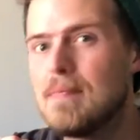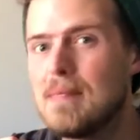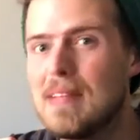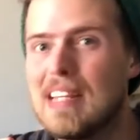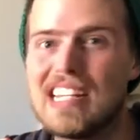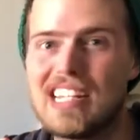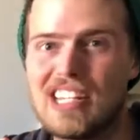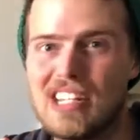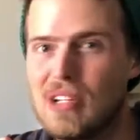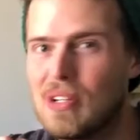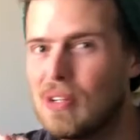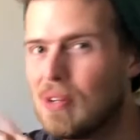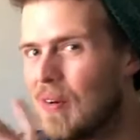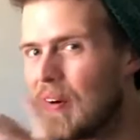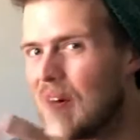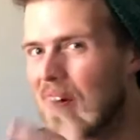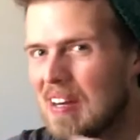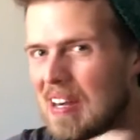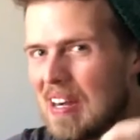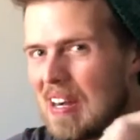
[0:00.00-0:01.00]
Me
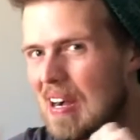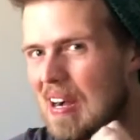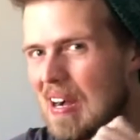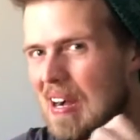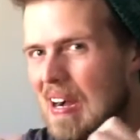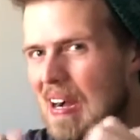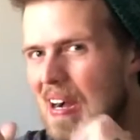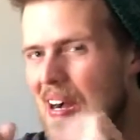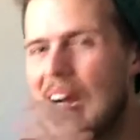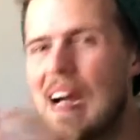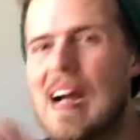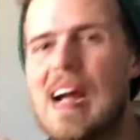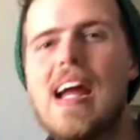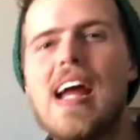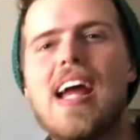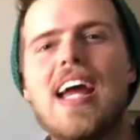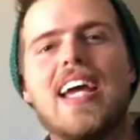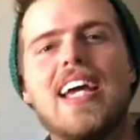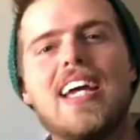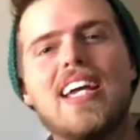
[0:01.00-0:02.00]
too.
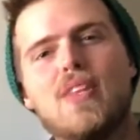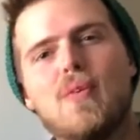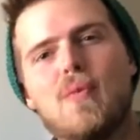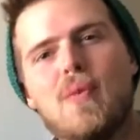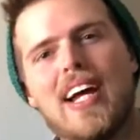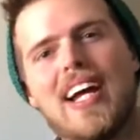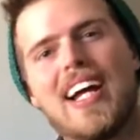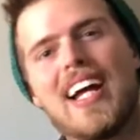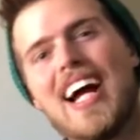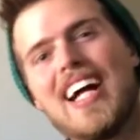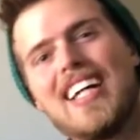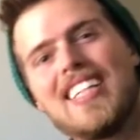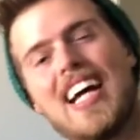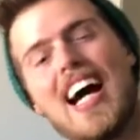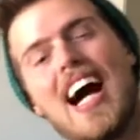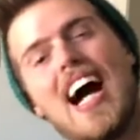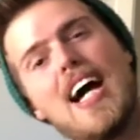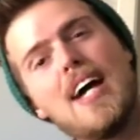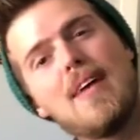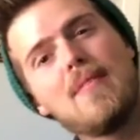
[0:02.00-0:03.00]
Either way, guys,
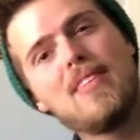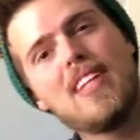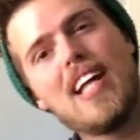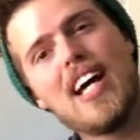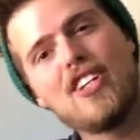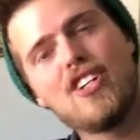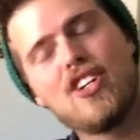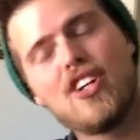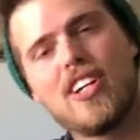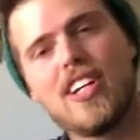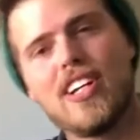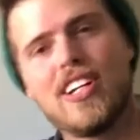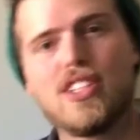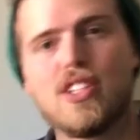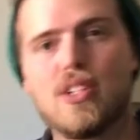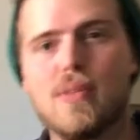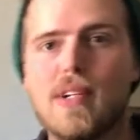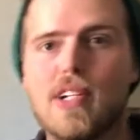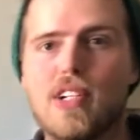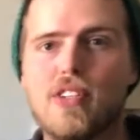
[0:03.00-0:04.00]
I'm glad you're all here.
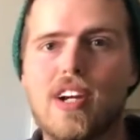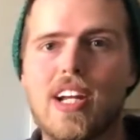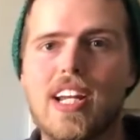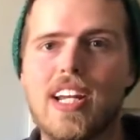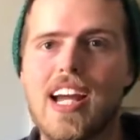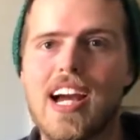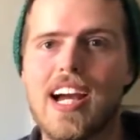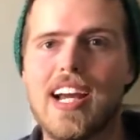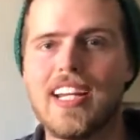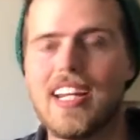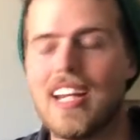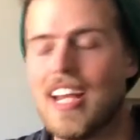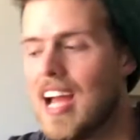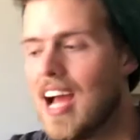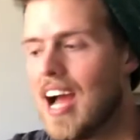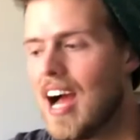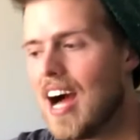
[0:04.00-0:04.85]
It's going to be a great night.